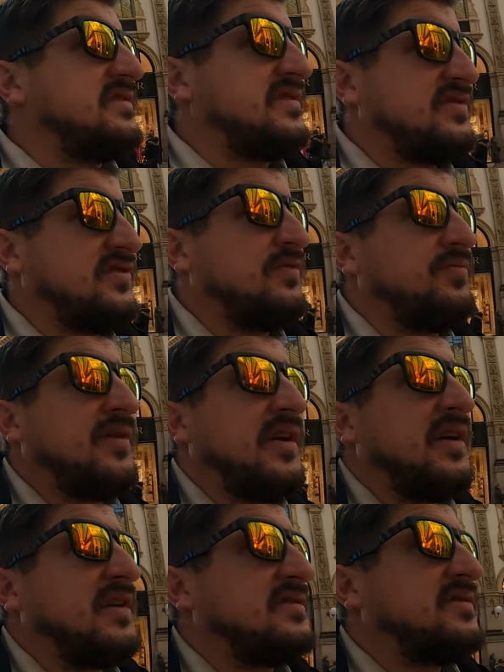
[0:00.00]
this is your
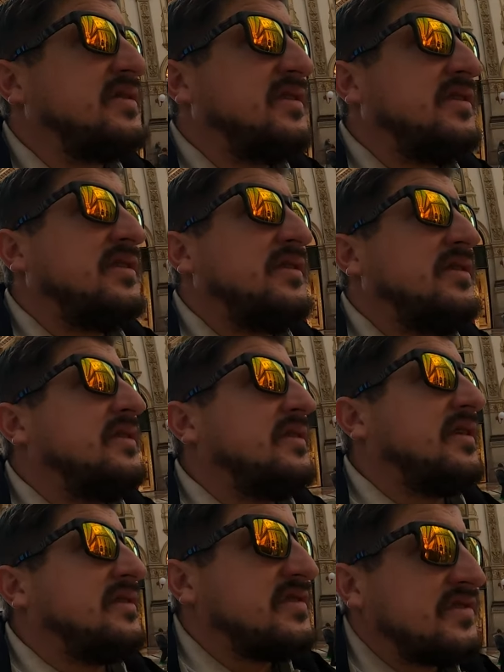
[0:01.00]
place.
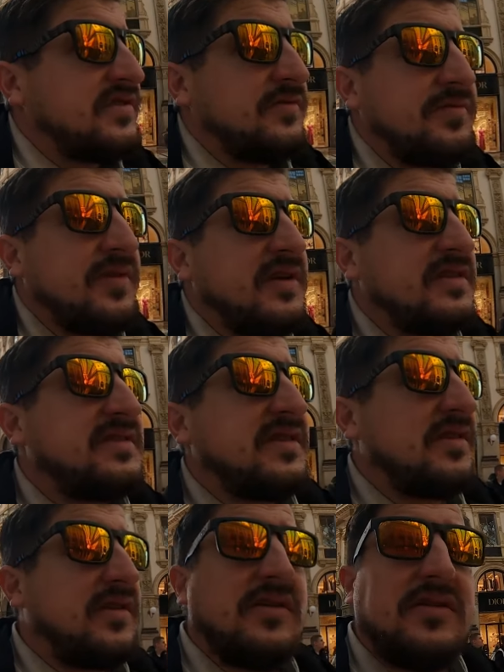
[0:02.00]
This is your place
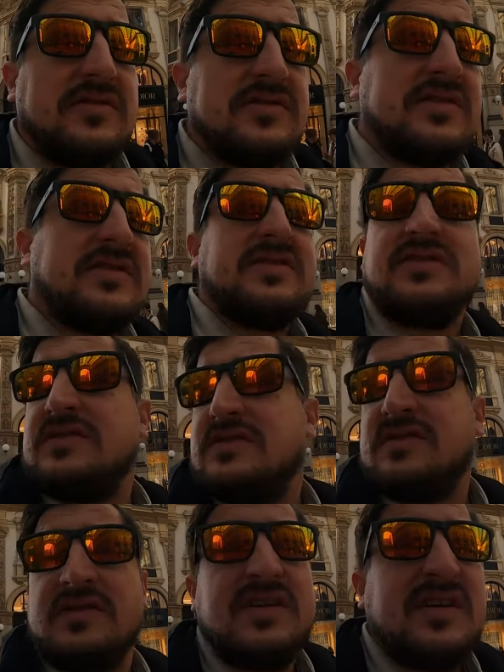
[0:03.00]
to go.
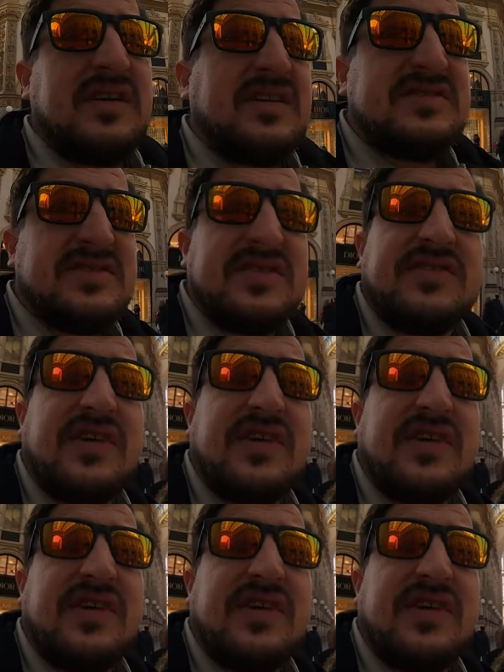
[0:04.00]
It's